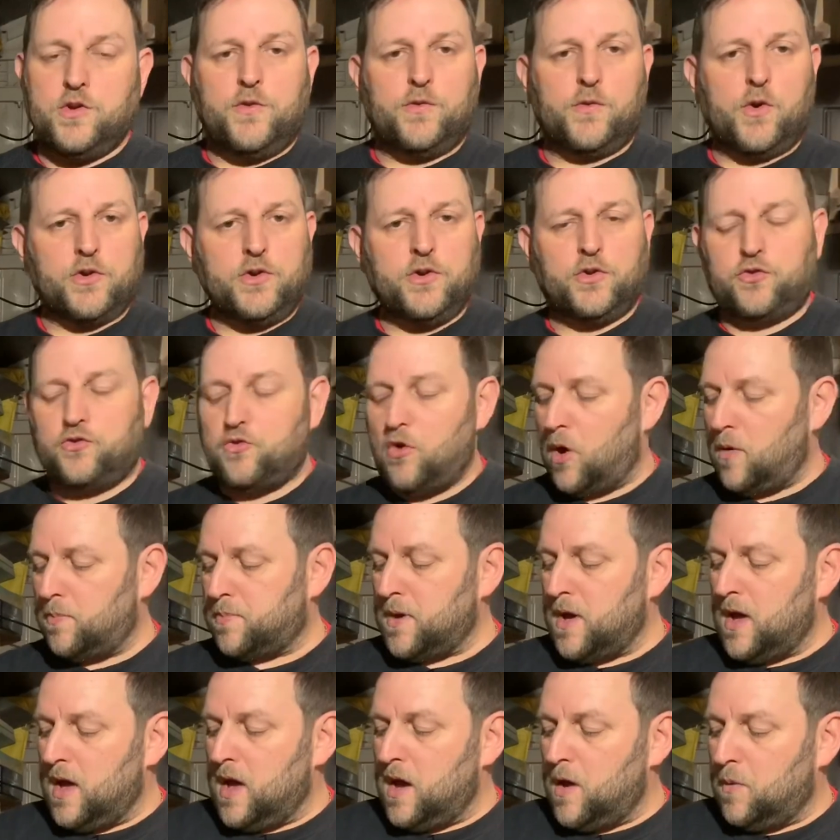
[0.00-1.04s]
you've got your
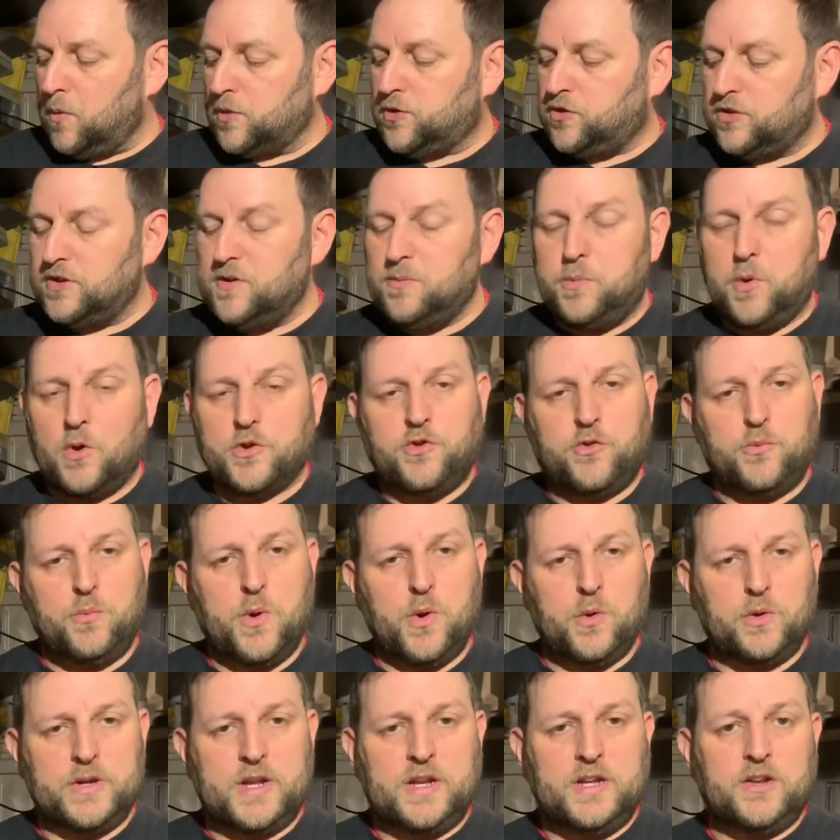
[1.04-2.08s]
strop. What you
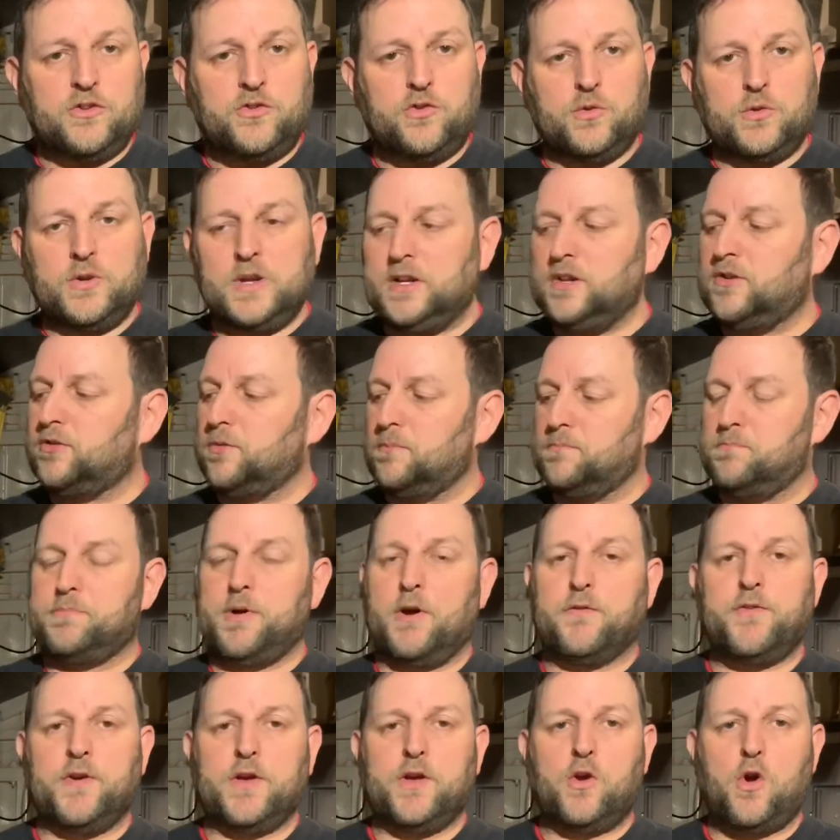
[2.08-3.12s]
will need is you'll need some
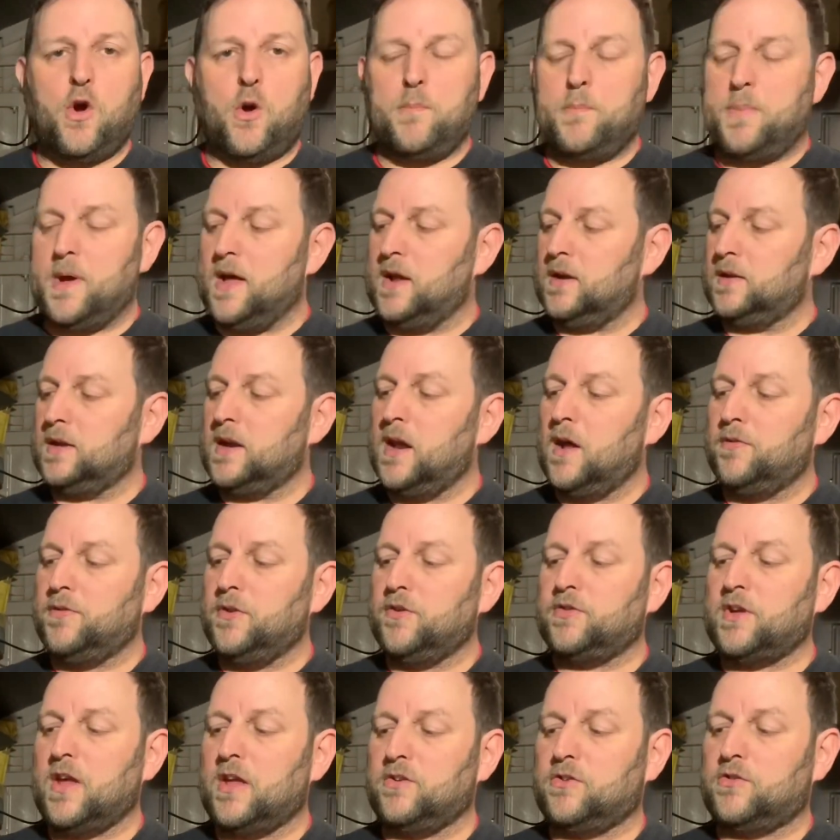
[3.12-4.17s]
buffing compound. Now
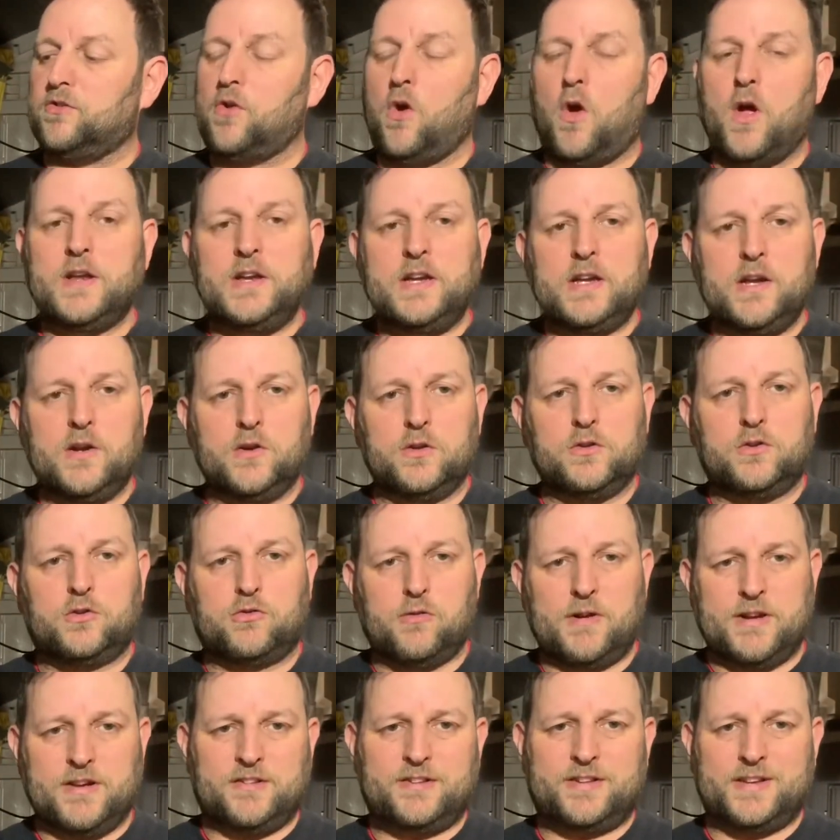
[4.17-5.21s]
this has tiny little
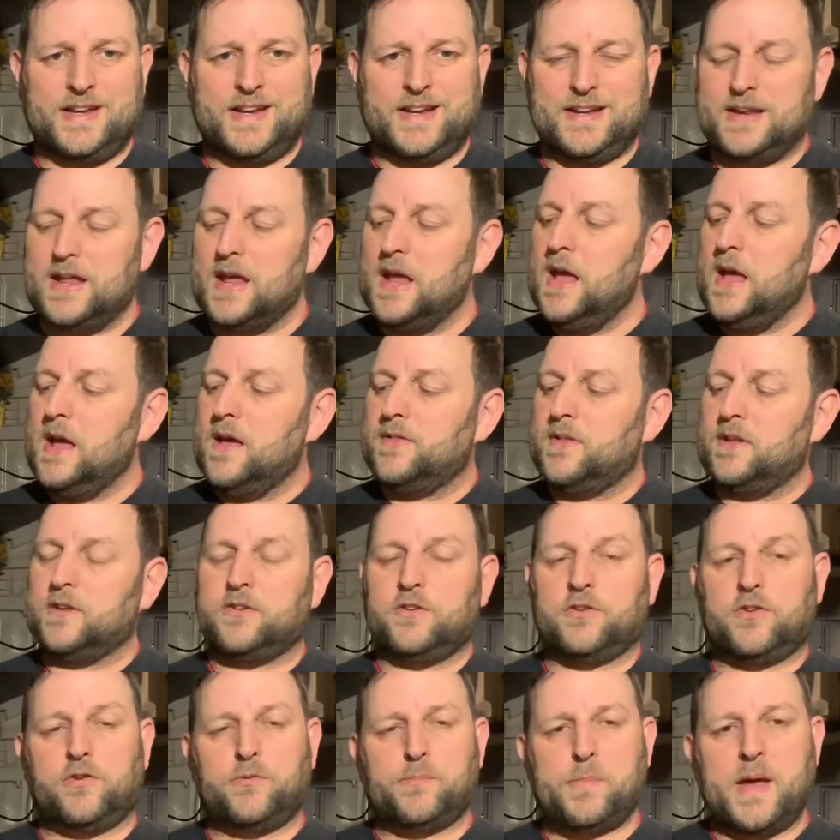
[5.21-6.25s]
grits in it that's
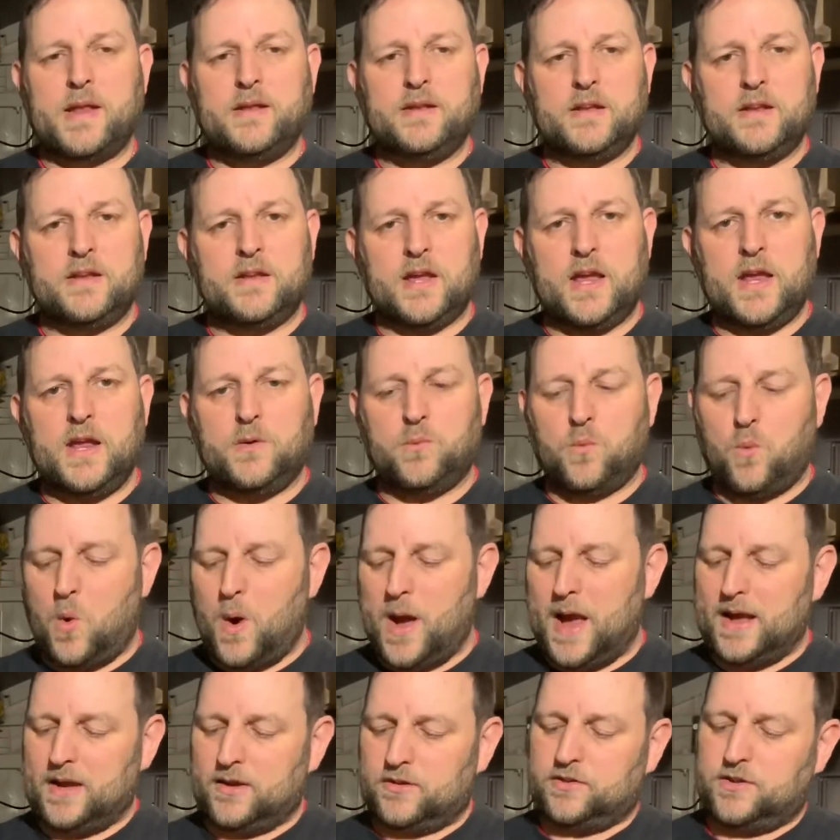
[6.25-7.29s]
suspended in
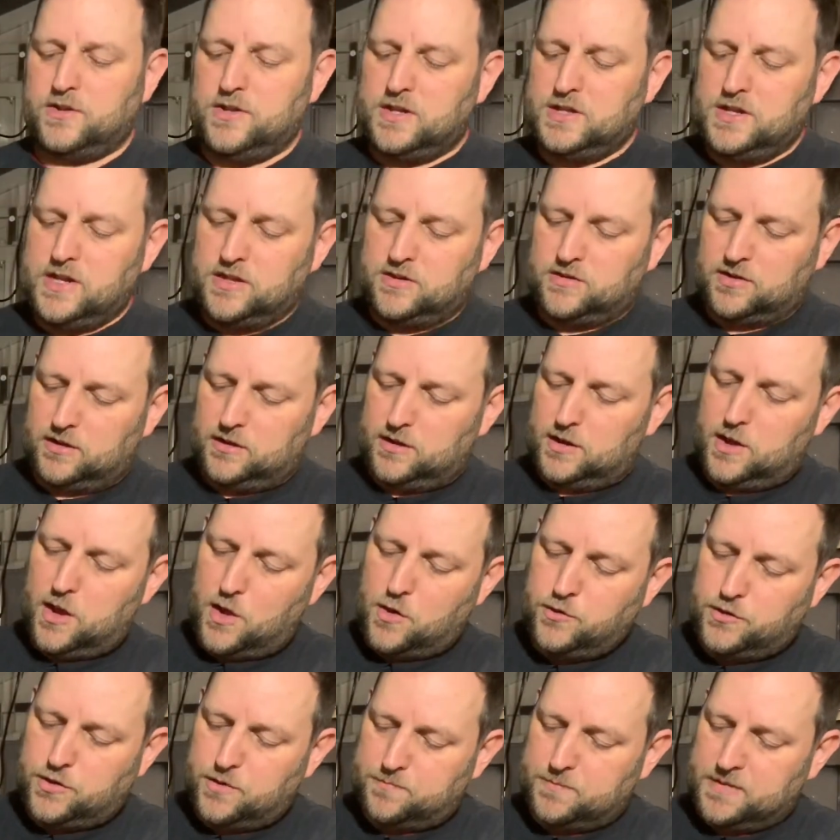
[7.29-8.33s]
wax, and you need to
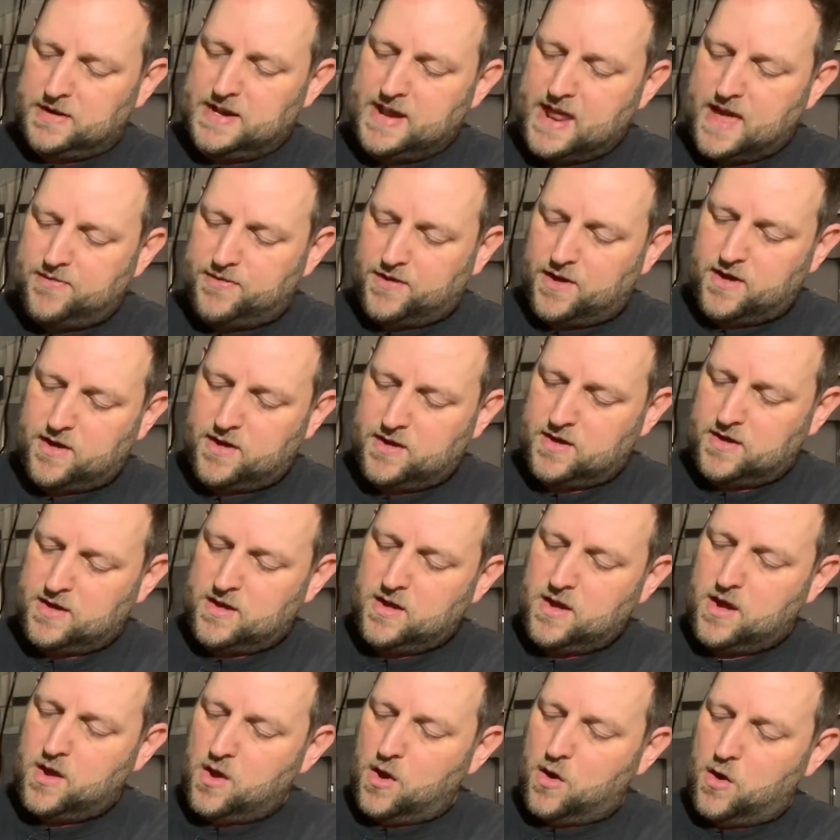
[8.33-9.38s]
load up the leather
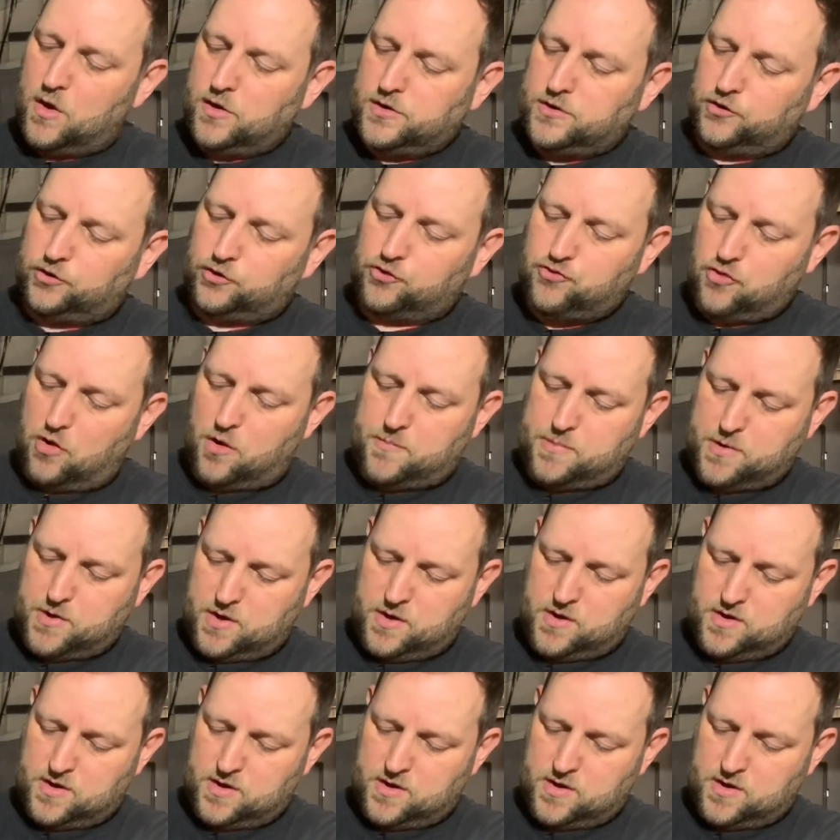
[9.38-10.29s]
on your strop